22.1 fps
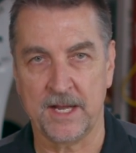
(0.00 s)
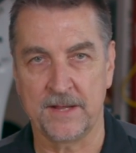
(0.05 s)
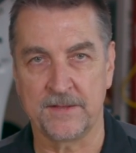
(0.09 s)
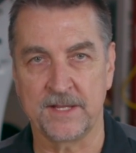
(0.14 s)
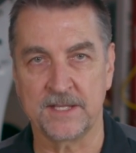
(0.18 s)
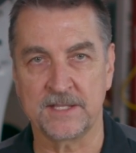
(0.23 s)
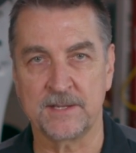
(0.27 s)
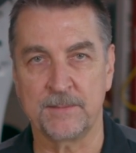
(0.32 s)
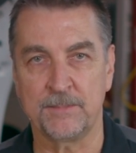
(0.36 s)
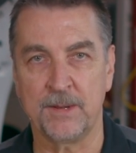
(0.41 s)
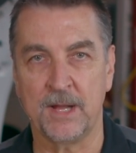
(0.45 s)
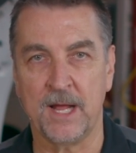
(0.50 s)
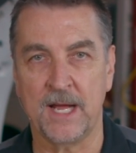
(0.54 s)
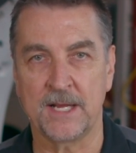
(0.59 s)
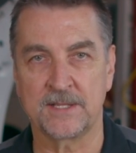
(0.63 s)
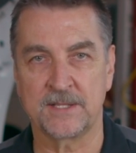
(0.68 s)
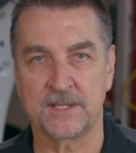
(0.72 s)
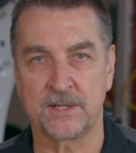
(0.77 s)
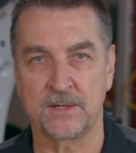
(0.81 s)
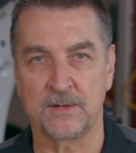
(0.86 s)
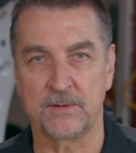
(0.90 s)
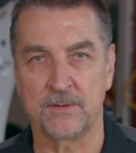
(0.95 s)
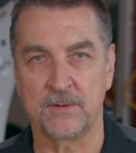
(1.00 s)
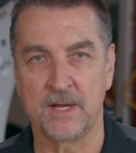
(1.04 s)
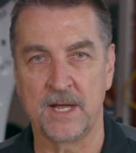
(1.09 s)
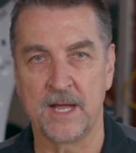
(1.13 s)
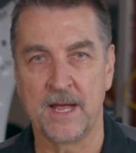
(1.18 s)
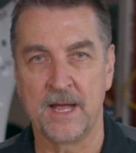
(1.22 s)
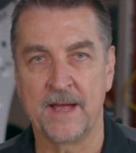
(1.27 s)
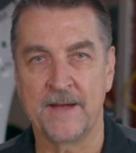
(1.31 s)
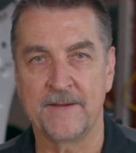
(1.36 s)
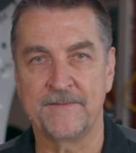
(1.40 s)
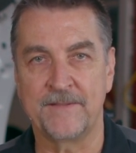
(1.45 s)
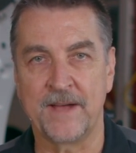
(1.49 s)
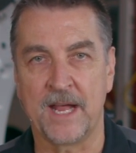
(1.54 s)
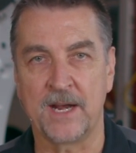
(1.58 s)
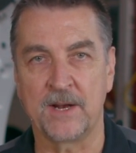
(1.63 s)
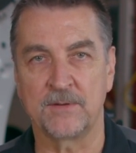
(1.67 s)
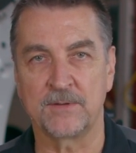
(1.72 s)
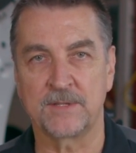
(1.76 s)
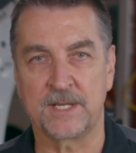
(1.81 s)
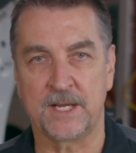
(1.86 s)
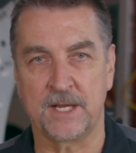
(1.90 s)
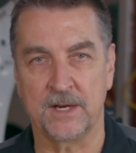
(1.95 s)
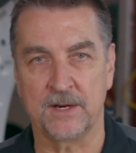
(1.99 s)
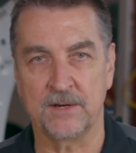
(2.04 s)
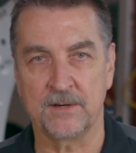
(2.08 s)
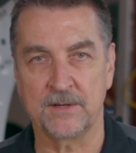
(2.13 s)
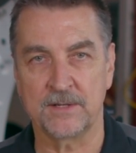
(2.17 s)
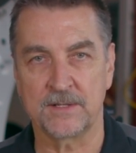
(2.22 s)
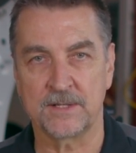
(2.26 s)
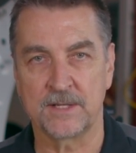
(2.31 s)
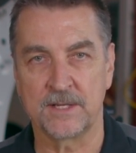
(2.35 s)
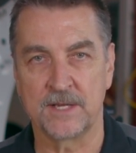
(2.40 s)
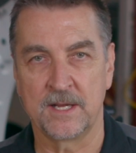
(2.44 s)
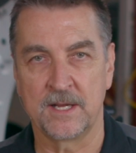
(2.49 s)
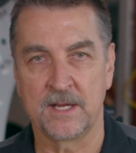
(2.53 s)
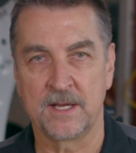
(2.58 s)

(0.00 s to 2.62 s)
and this applies to vanose gears,